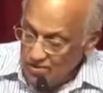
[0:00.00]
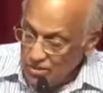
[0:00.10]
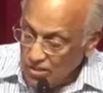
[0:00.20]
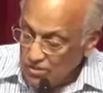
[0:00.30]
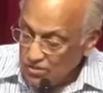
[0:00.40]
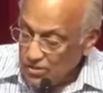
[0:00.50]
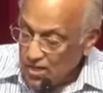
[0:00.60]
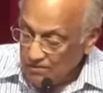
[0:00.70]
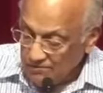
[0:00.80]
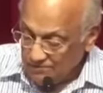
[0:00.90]
Judge
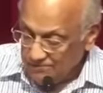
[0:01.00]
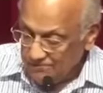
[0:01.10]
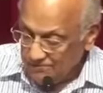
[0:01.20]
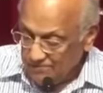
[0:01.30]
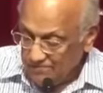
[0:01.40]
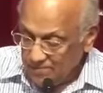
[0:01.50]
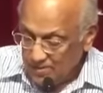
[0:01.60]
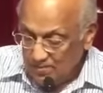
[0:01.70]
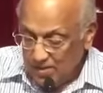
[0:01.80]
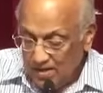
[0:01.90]
yourself
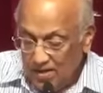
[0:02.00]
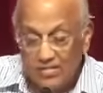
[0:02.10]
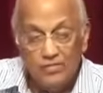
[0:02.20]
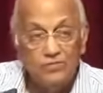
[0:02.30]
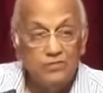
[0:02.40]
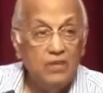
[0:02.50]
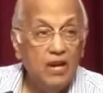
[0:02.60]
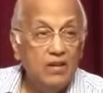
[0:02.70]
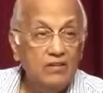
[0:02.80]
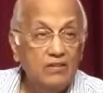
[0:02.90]
and be cleansed from
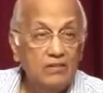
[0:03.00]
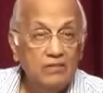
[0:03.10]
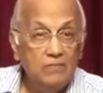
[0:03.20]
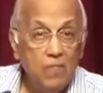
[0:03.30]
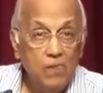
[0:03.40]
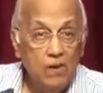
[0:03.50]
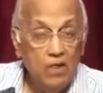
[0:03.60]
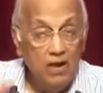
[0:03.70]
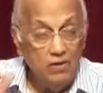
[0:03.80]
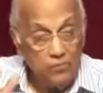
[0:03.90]
that.
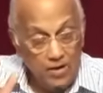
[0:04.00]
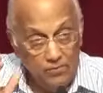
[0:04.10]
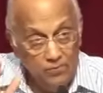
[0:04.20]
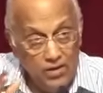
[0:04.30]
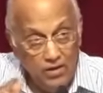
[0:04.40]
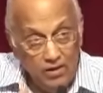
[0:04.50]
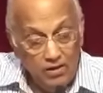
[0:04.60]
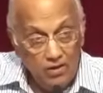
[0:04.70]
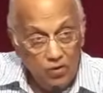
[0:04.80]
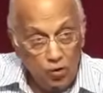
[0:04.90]
And when
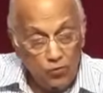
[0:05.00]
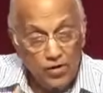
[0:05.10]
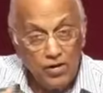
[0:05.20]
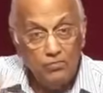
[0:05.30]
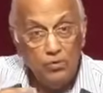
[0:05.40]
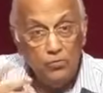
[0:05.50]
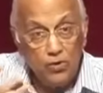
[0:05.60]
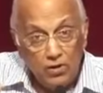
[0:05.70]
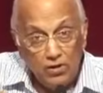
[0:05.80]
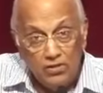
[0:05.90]
we overcome the
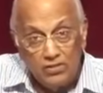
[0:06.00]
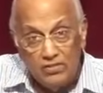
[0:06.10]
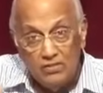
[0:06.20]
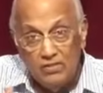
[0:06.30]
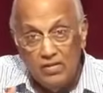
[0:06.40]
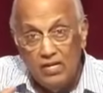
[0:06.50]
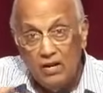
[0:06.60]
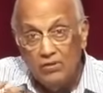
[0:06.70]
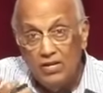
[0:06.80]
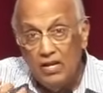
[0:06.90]
world in
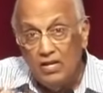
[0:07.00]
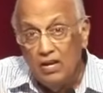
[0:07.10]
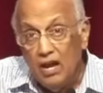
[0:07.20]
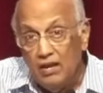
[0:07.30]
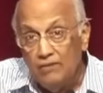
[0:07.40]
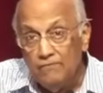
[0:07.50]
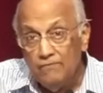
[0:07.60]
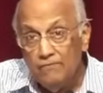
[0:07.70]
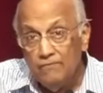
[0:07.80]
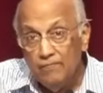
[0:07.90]
our daily
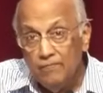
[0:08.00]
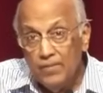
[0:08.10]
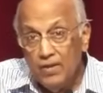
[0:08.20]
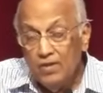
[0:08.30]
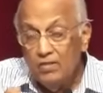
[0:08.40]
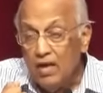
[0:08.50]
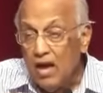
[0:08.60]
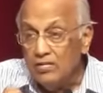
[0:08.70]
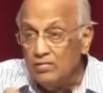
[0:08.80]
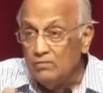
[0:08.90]
life,
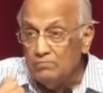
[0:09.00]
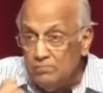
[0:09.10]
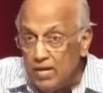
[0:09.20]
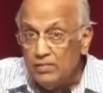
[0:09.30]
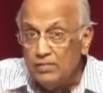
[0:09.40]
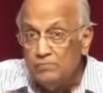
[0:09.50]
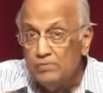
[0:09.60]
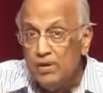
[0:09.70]
that is the best